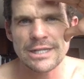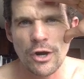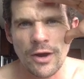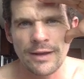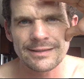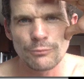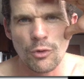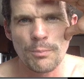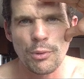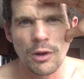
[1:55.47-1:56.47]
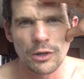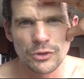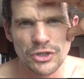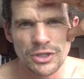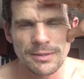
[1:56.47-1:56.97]
times more
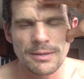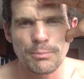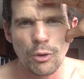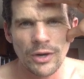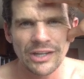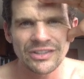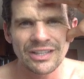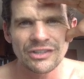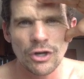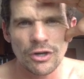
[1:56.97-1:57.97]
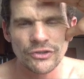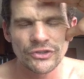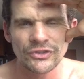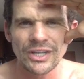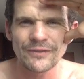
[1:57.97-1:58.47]
pollution and poison and
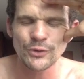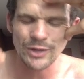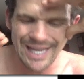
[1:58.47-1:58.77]
toxins if you're